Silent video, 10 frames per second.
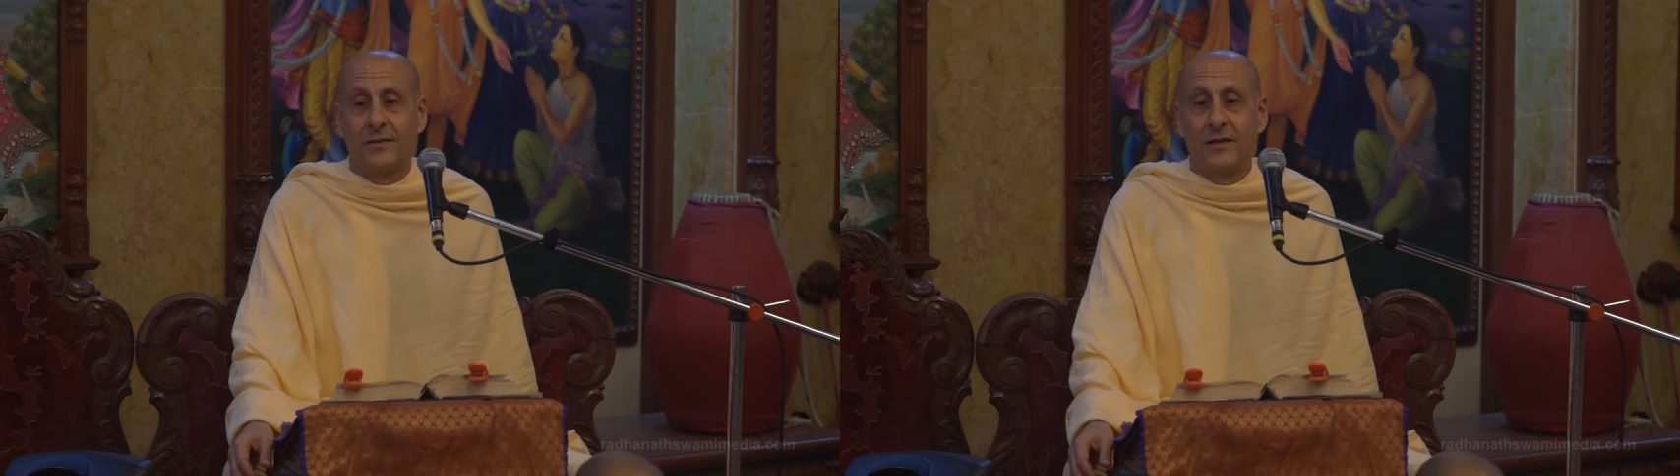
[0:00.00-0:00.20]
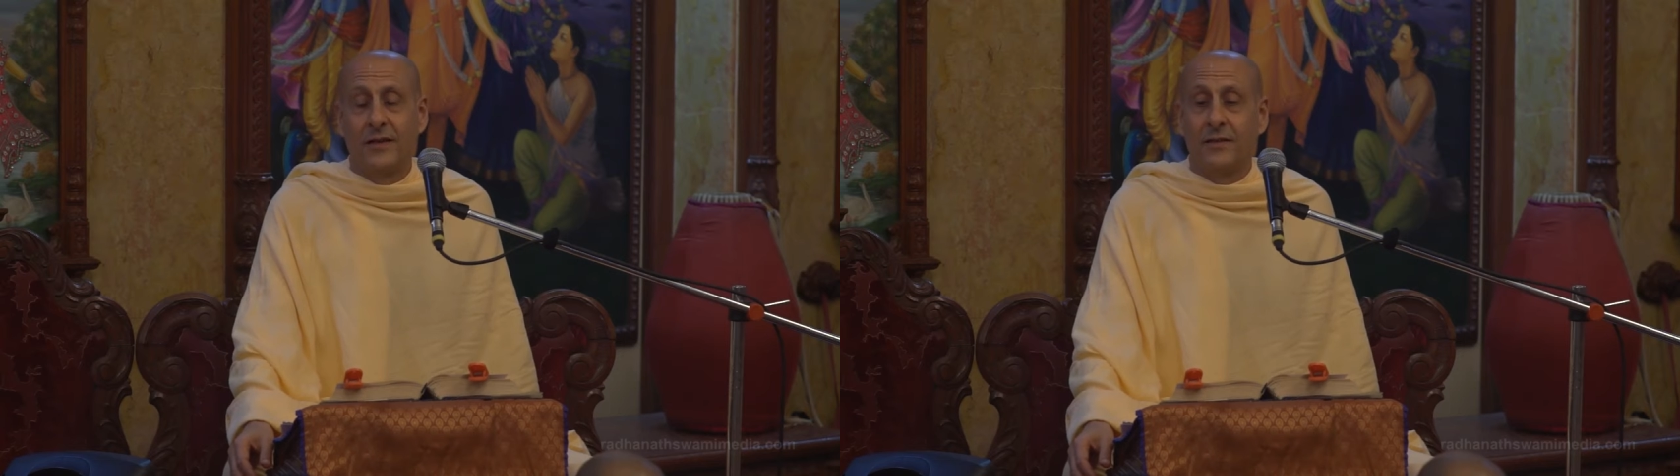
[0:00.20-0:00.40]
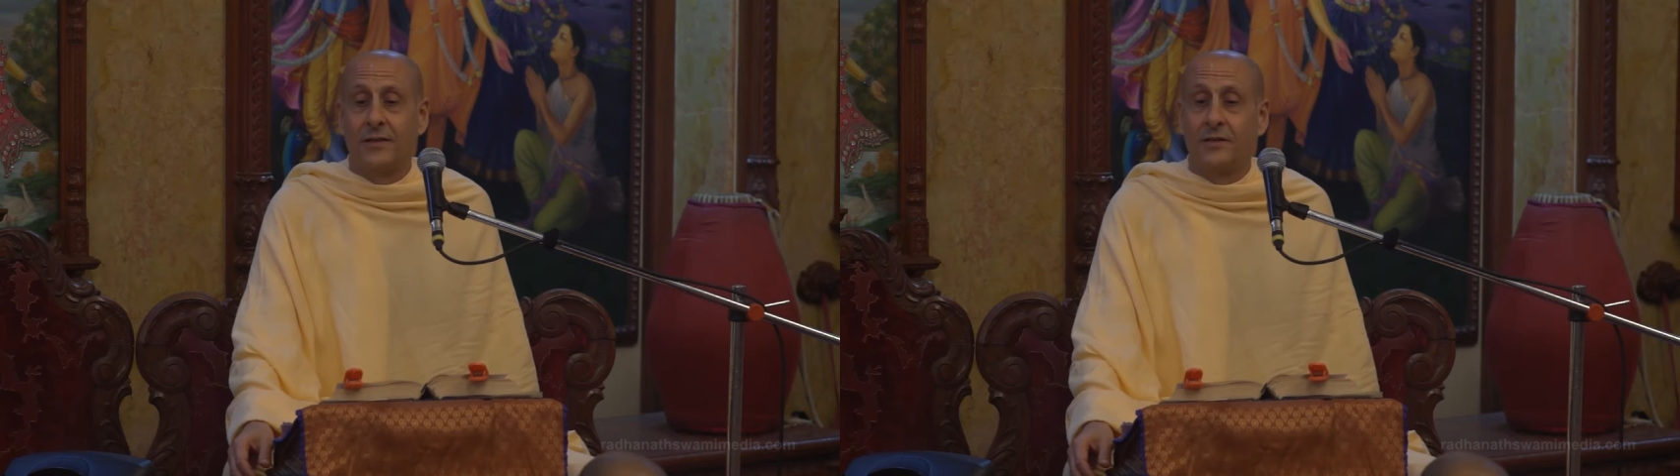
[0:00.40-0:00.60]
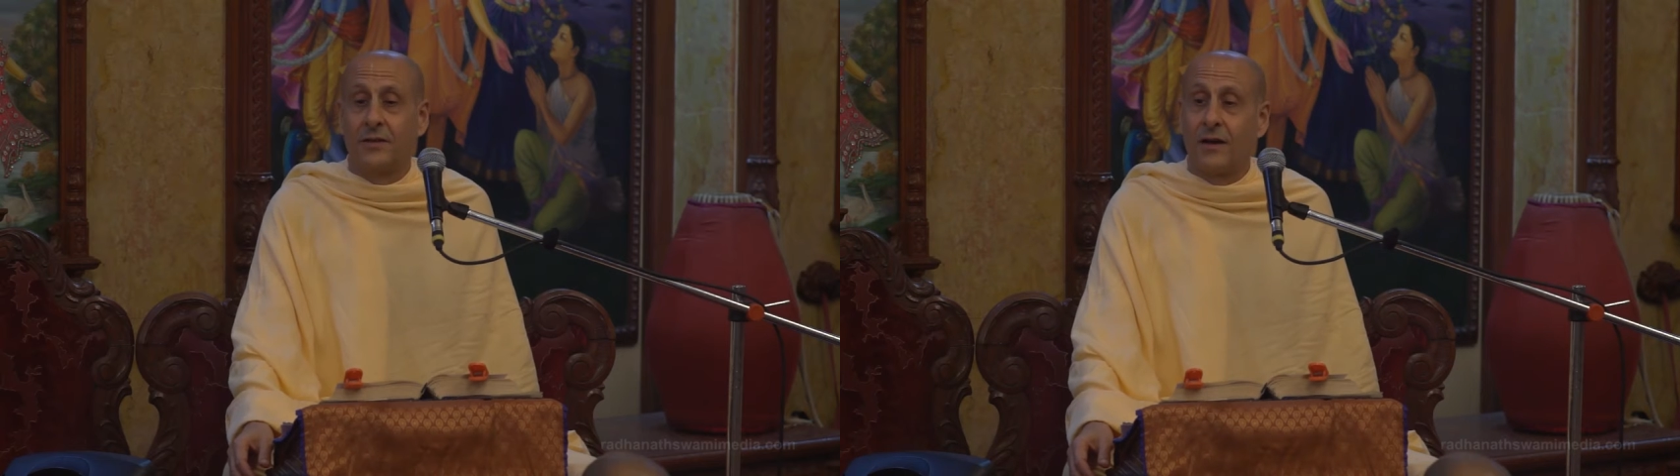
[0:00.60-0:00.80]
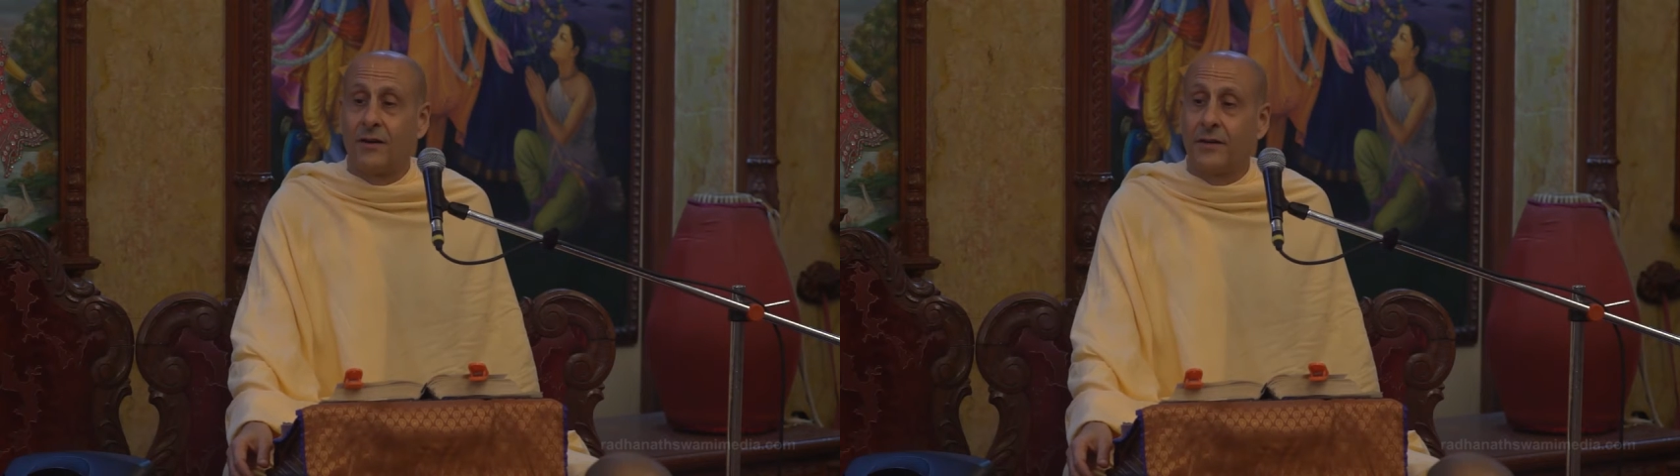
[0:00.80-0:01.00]
And
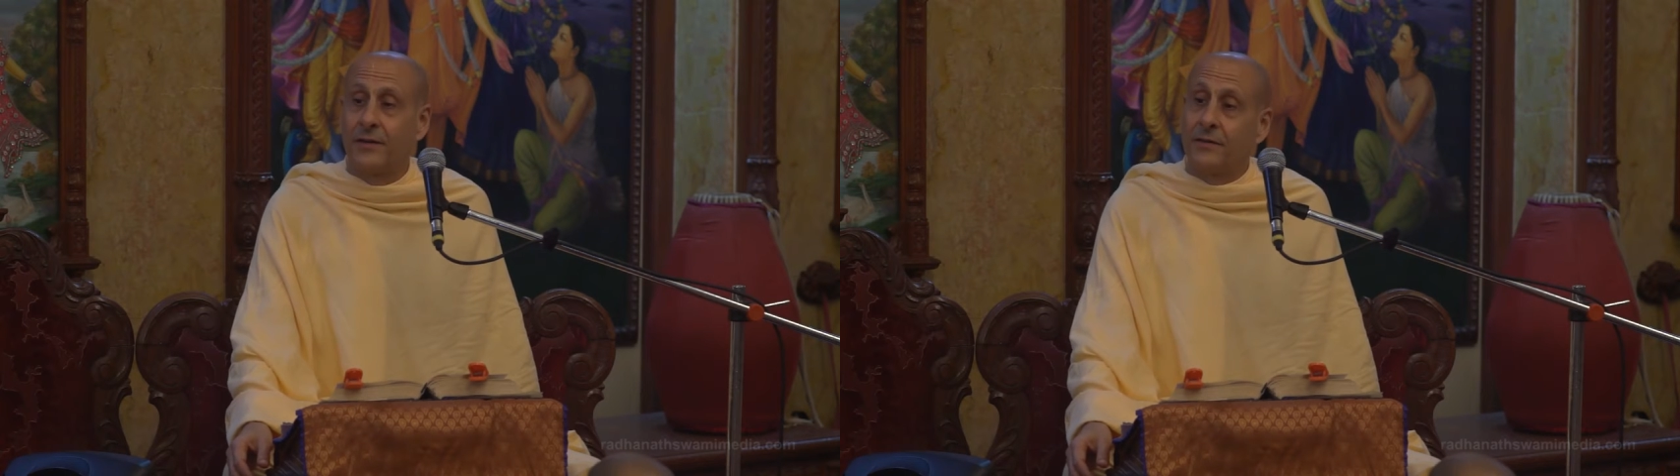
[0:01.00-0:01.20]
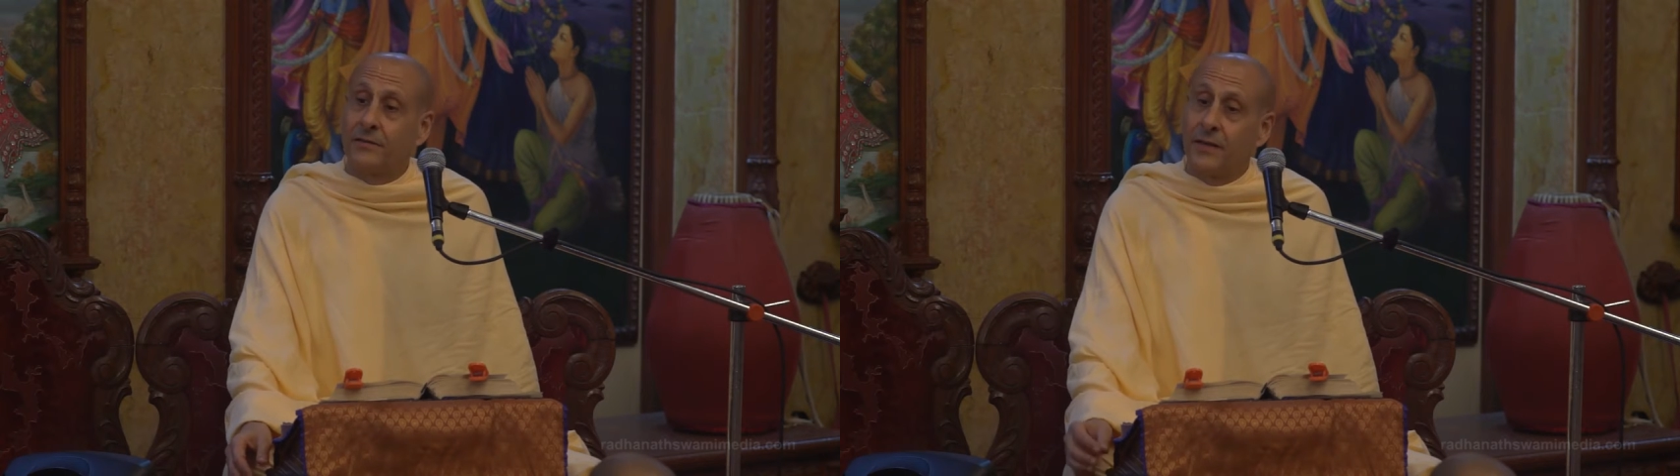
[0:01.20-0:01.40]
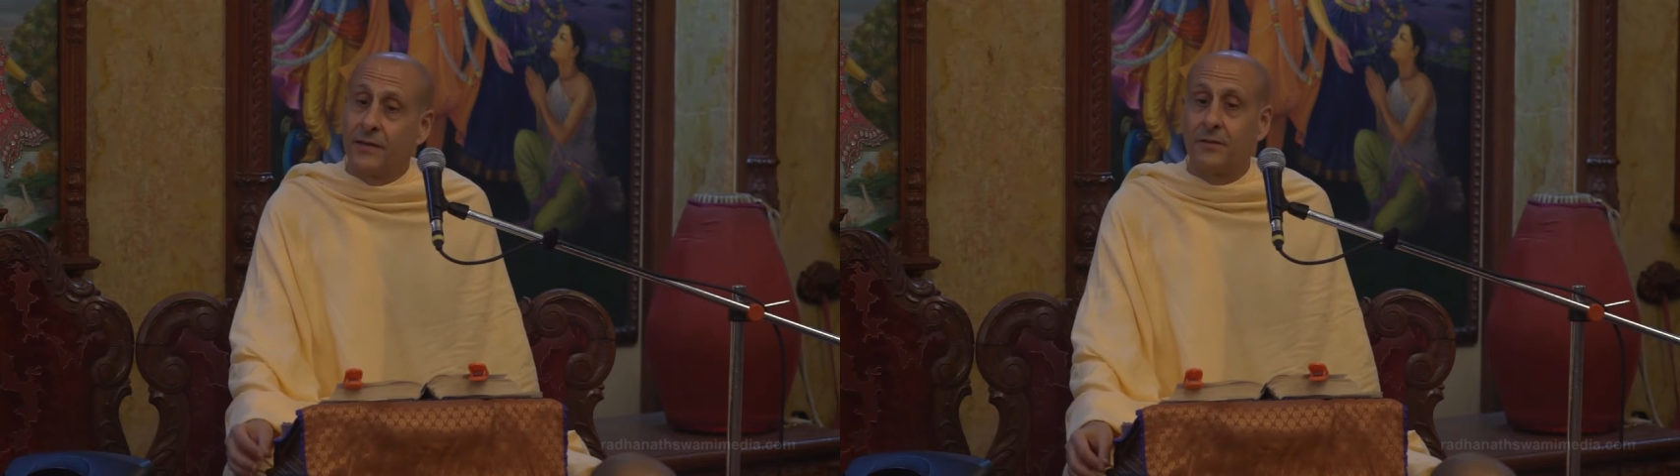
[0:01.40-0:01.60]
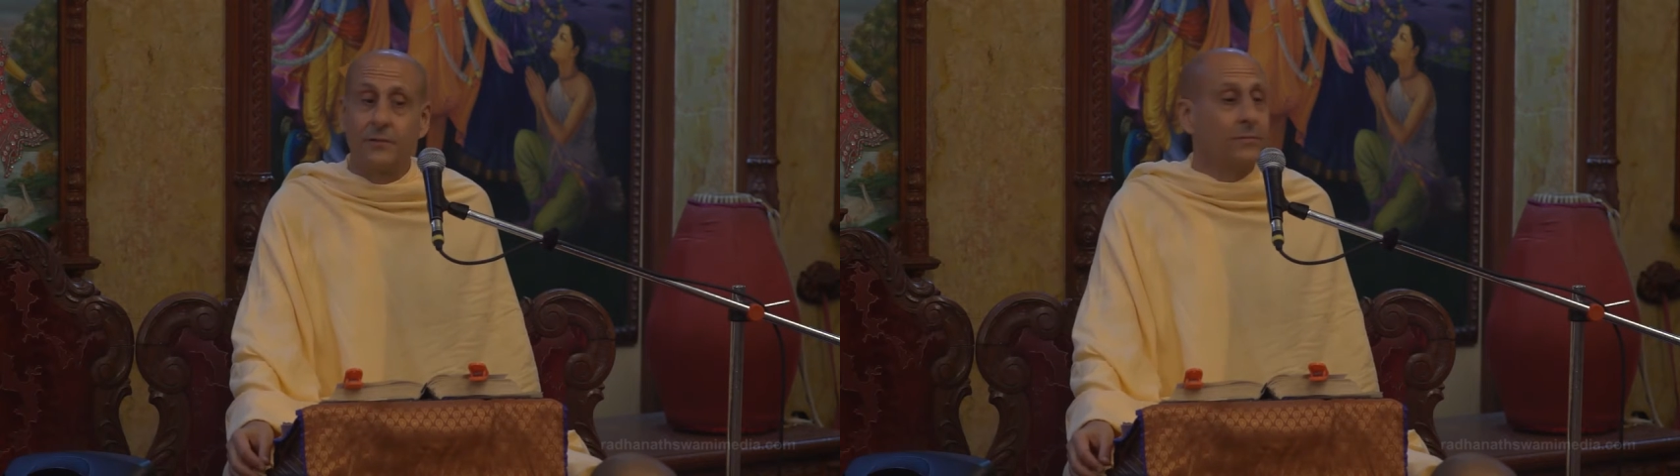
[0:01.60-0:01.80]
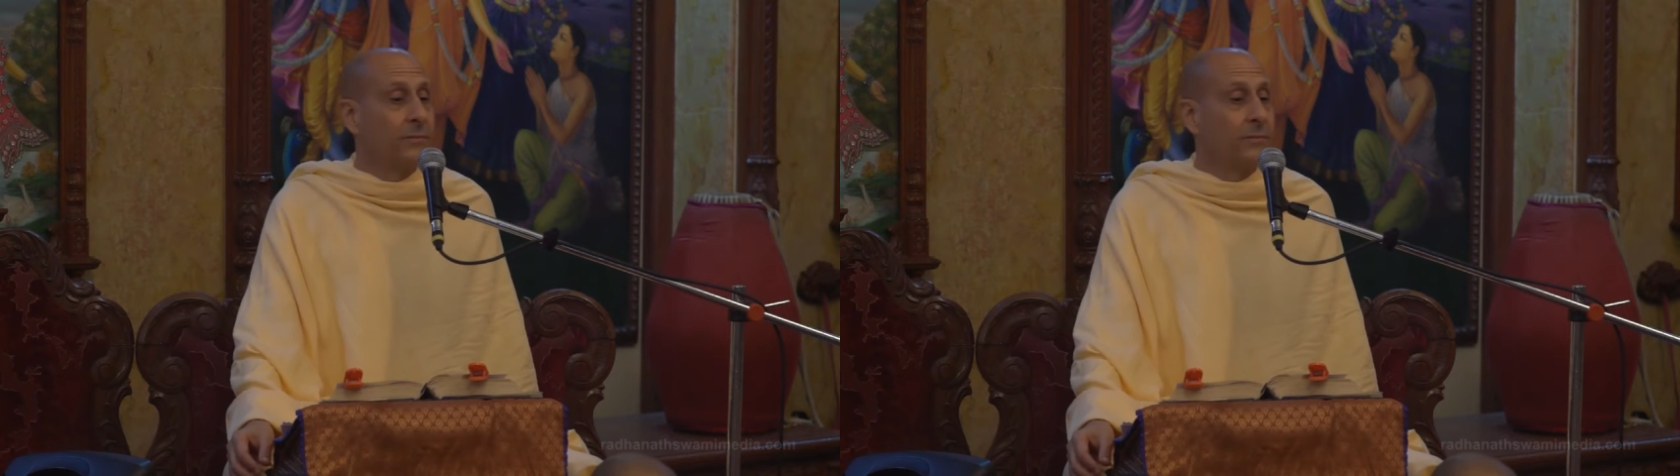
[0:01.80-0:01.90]
Gandhari later